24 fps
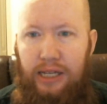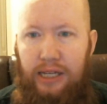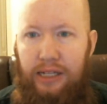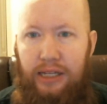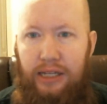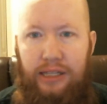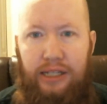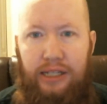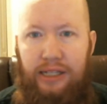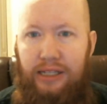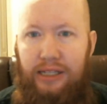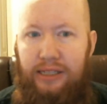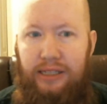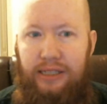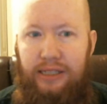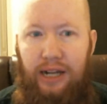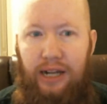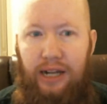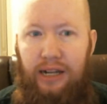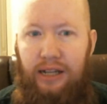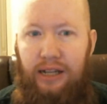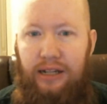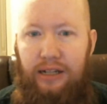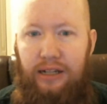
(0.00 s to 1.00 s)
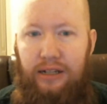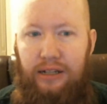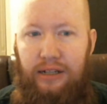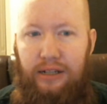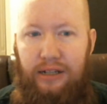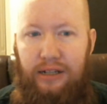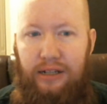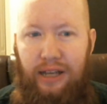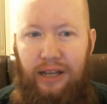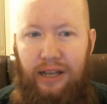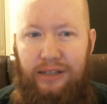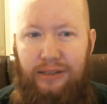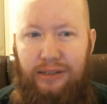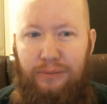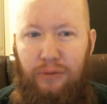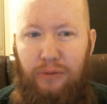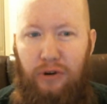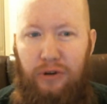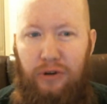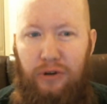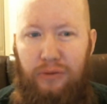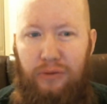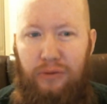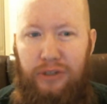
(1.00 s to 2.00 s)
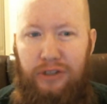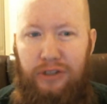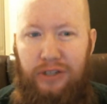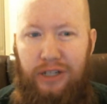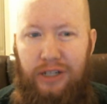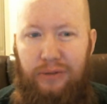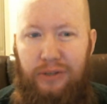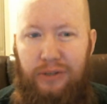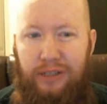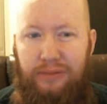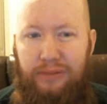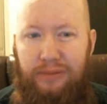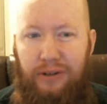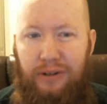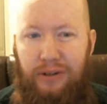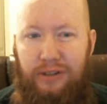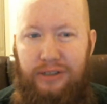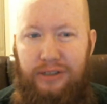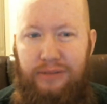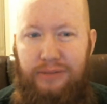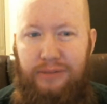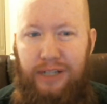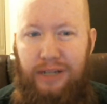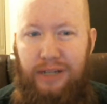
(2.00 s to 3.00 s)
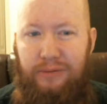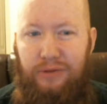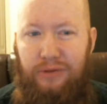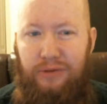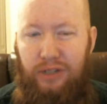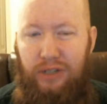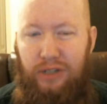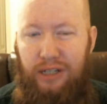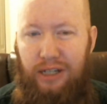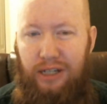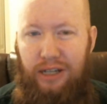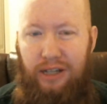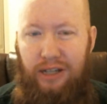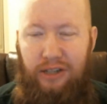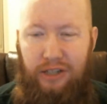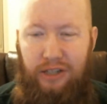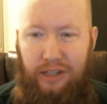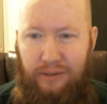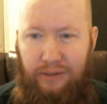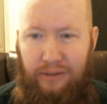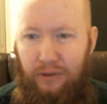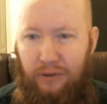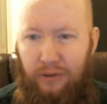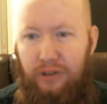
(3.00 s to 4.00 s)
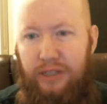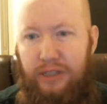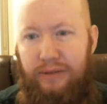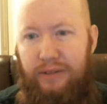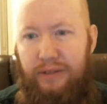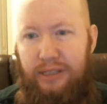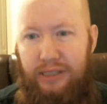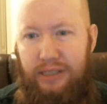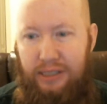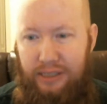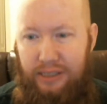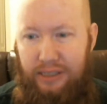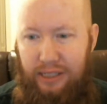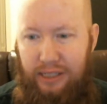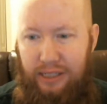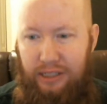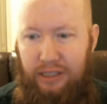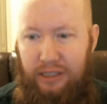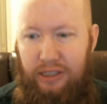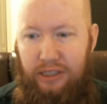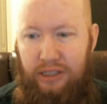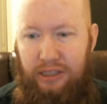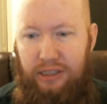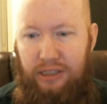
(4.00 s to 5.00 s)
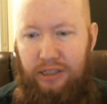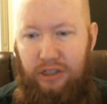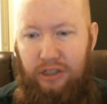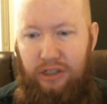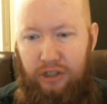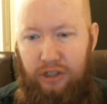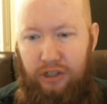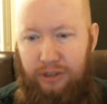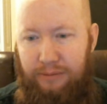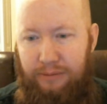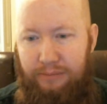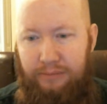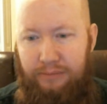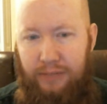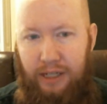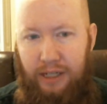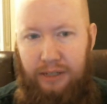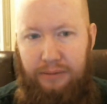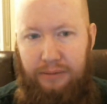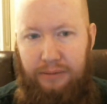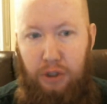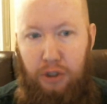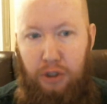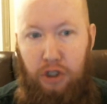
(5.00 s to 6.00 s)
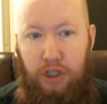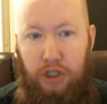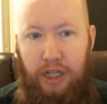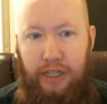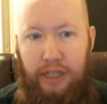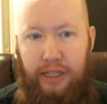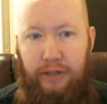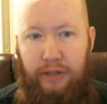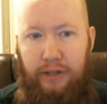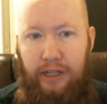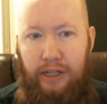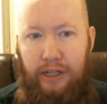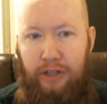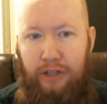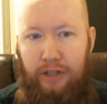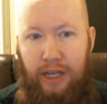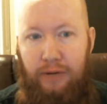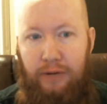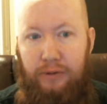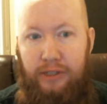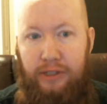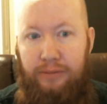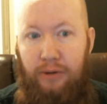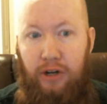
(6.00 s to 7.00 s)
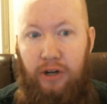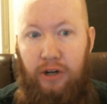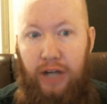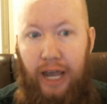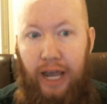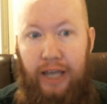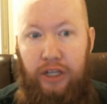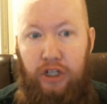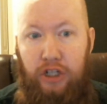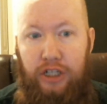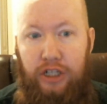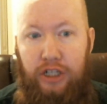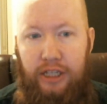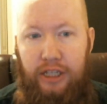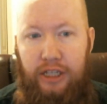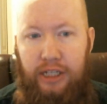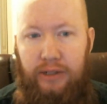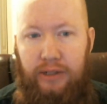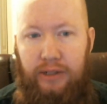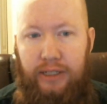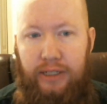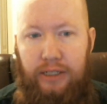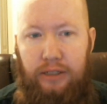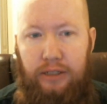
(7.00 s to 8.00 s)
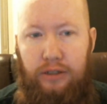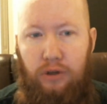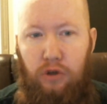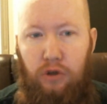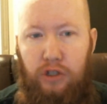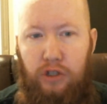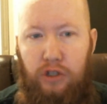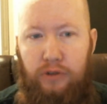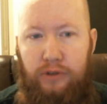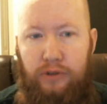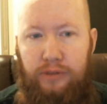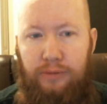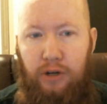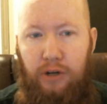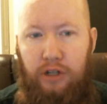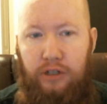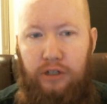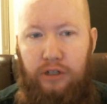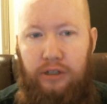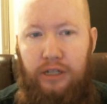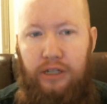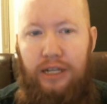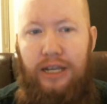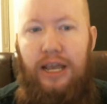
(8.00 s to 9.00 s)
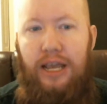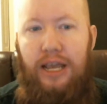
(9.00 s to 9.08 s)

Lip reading: Nothing gets highlighted at some point when you gotta respawn sometimes, other than Fallout 76 and just your death area, and you can't respawn at your death area. You can only respawn